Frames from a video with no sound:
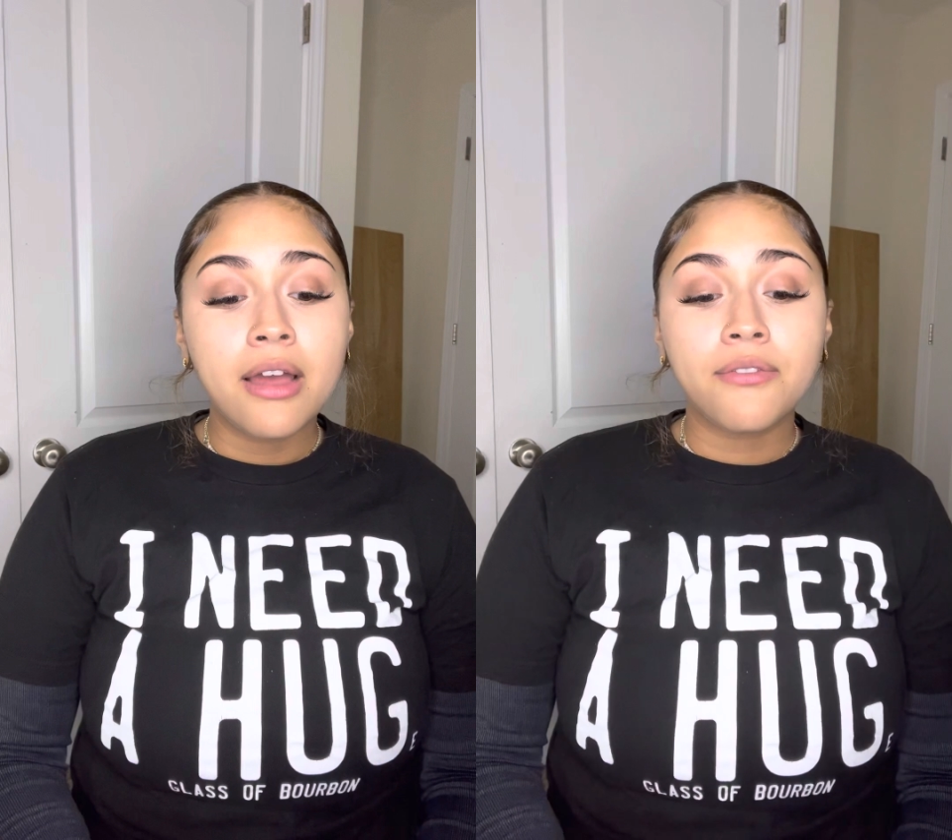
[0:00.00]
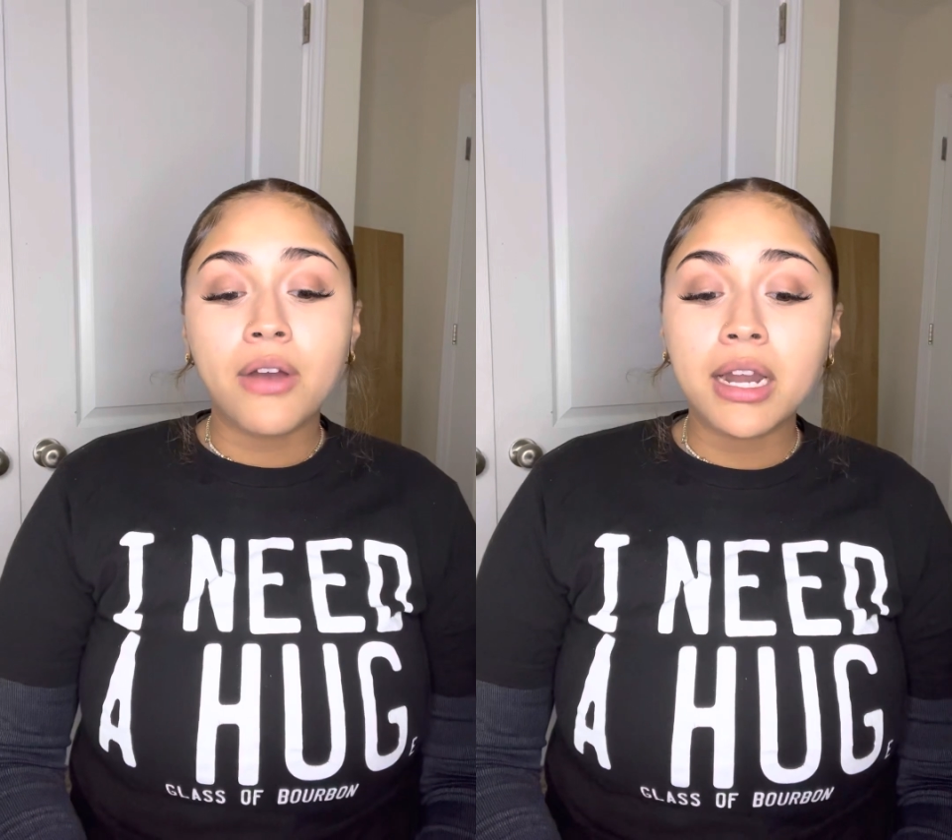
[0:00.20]

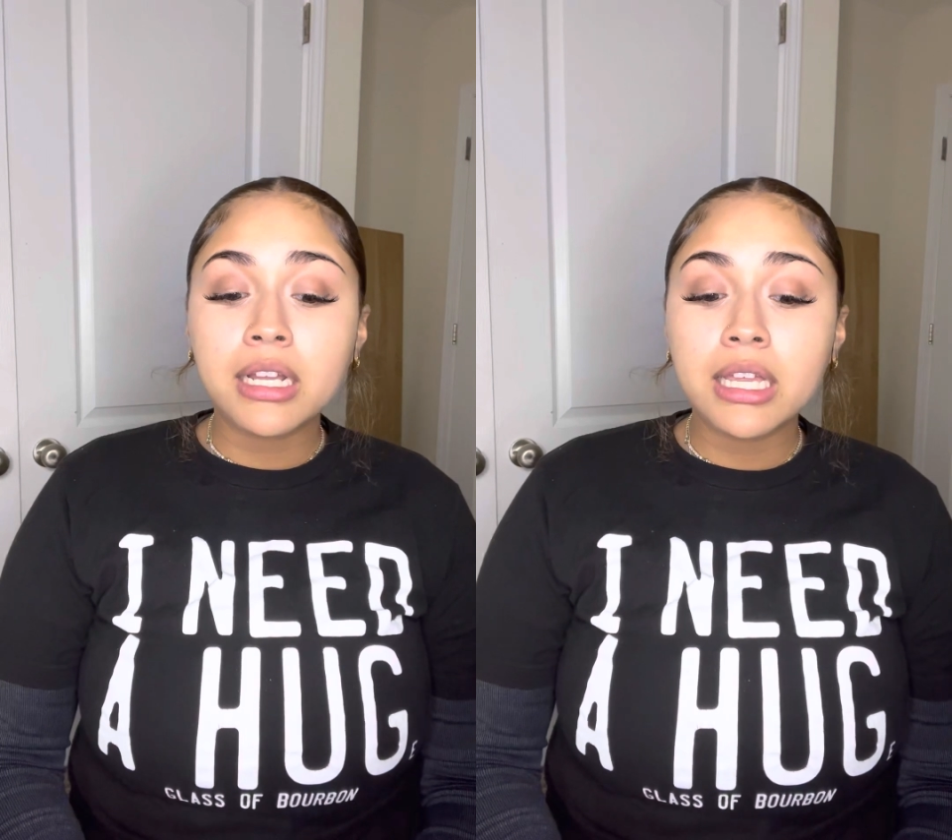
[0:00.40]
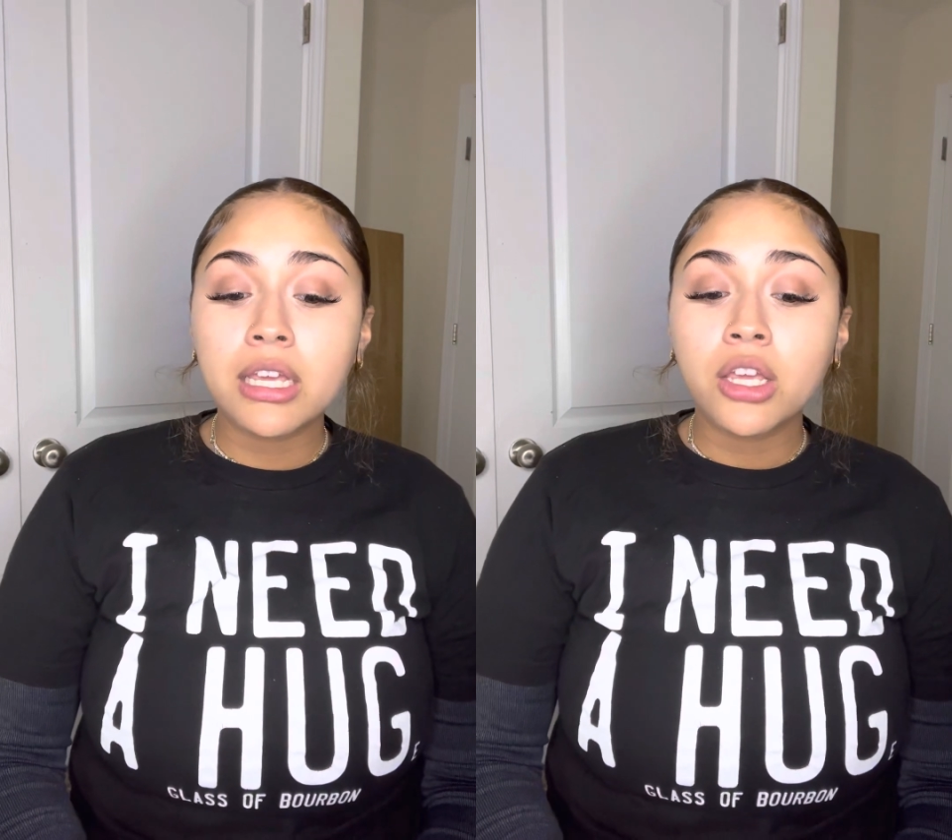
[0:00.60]

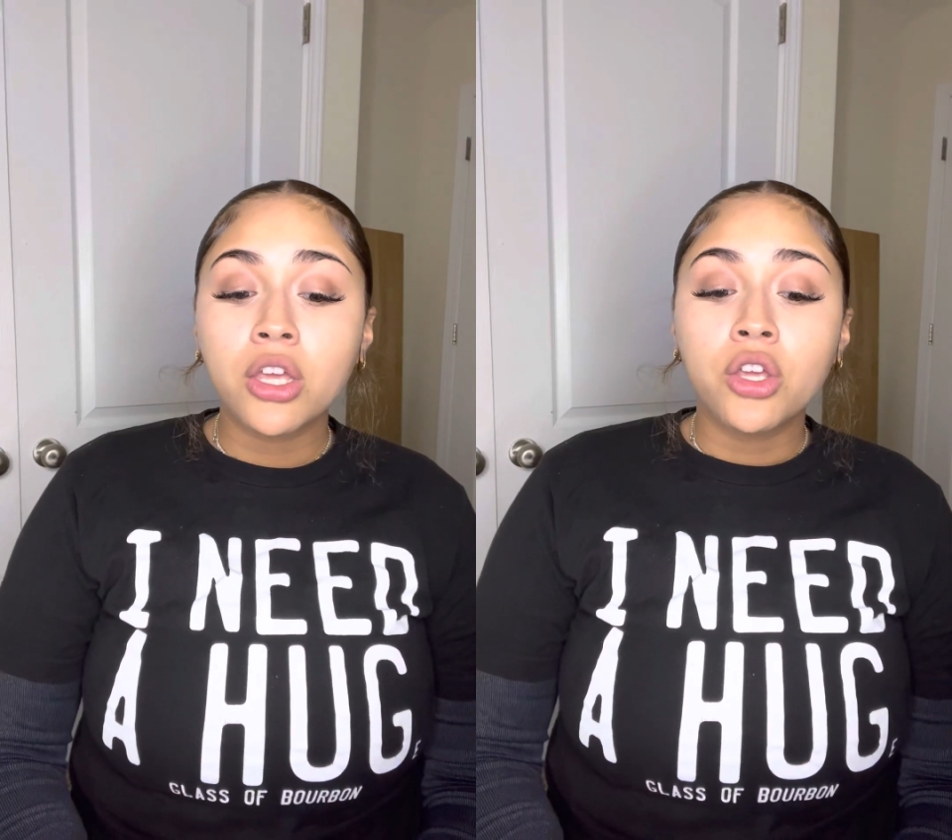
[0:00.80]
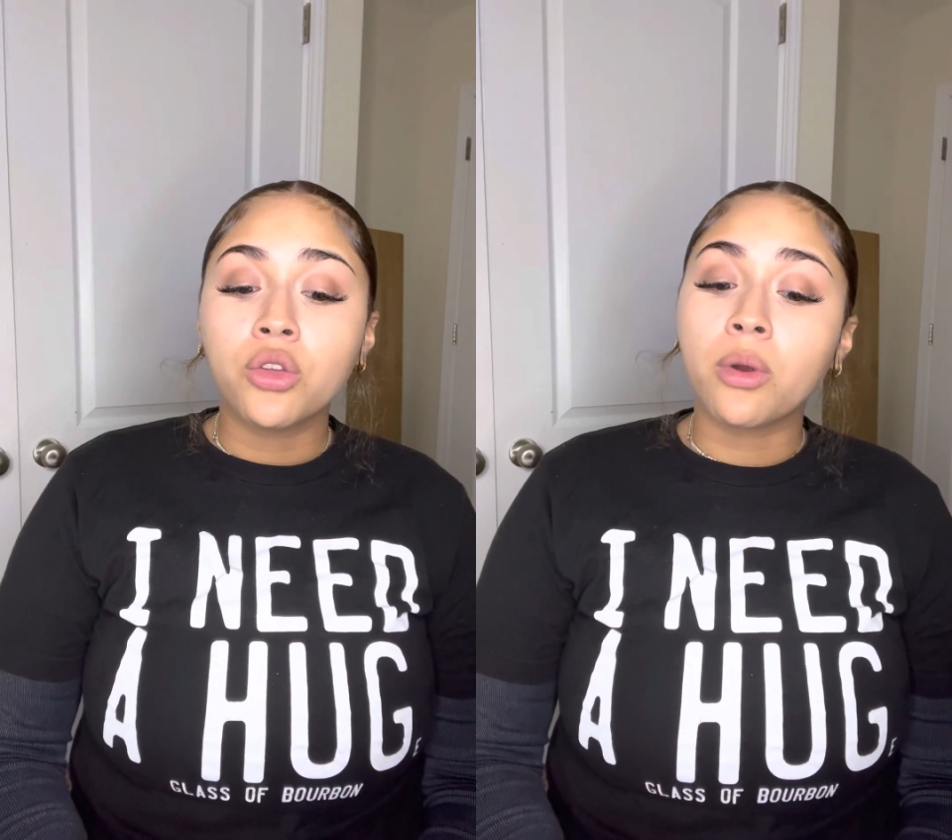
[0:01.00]
Finally,
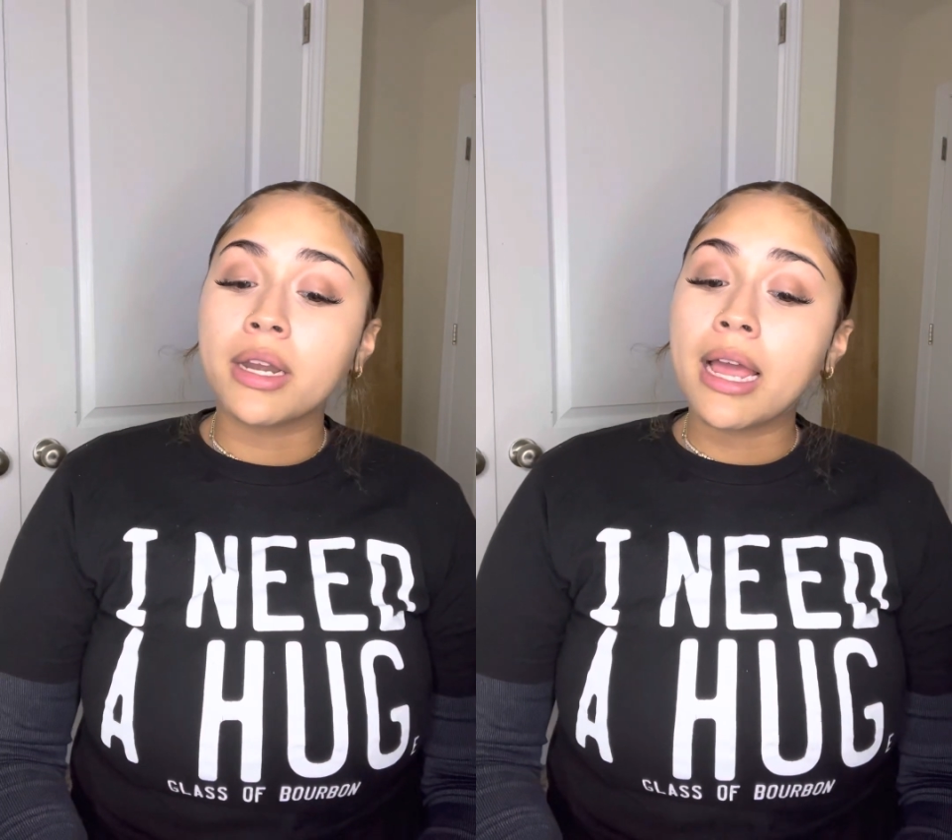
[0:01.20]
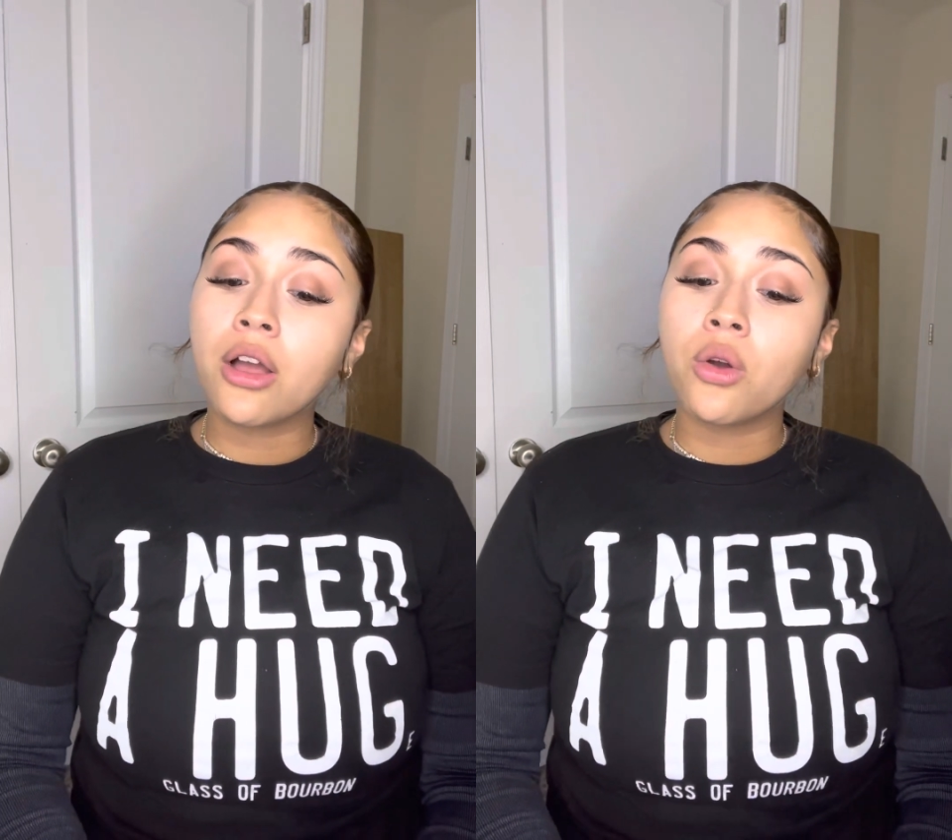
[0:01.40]
you are
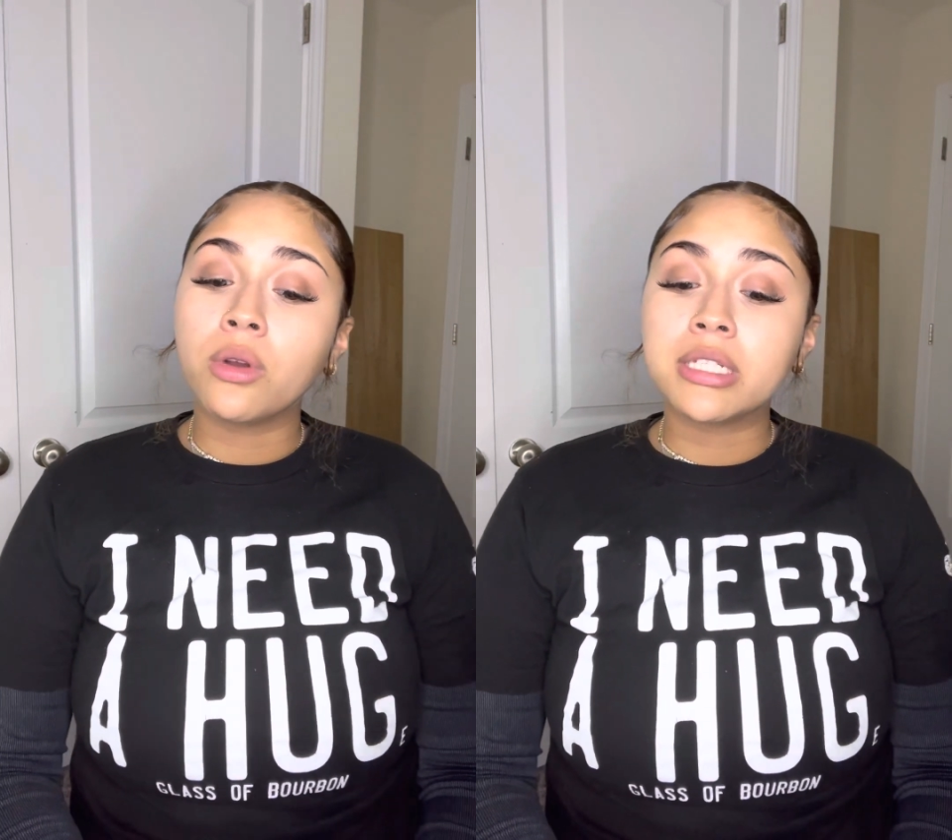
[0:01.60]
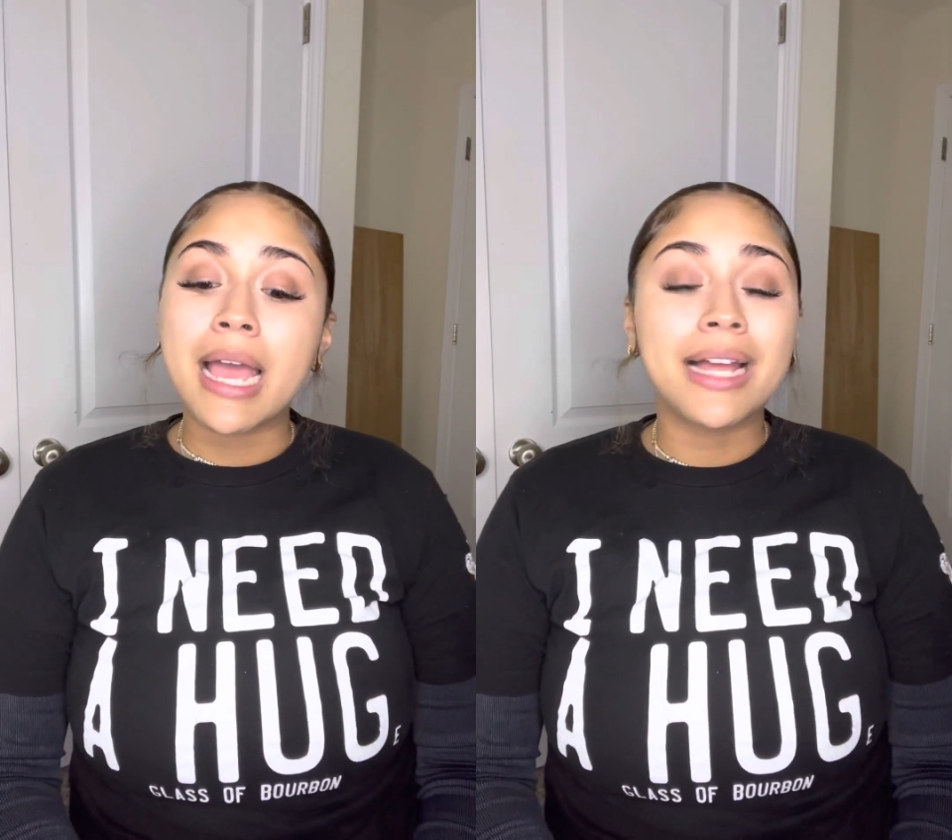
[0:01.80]
now
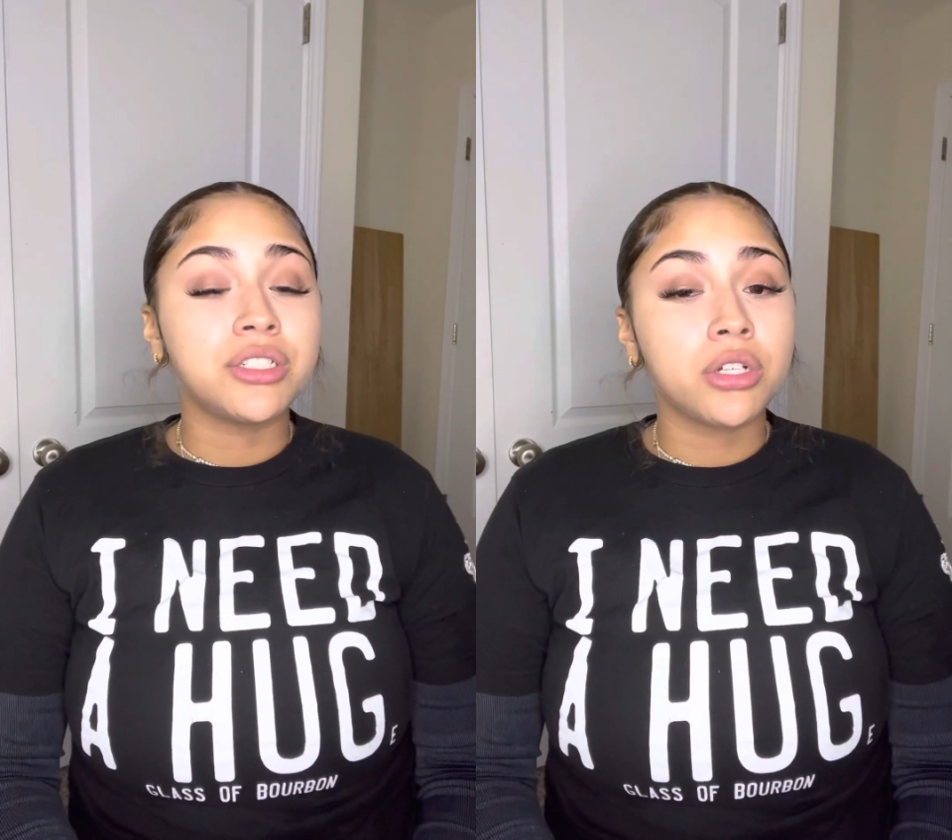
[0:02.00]
going to add your